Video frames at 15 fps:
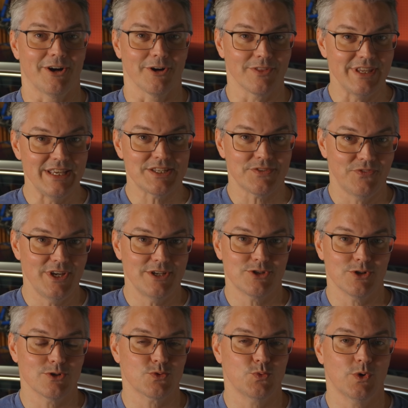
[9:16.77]
Are these
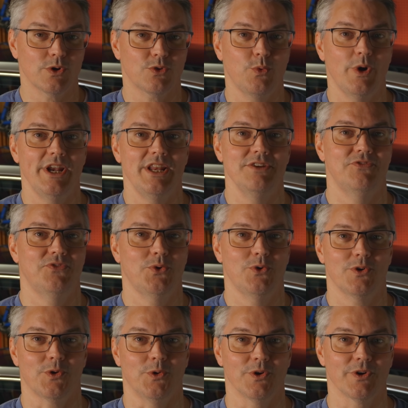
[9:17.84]
features worth waiting
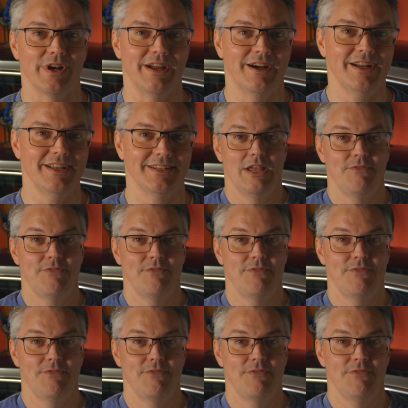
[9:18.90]
for or not?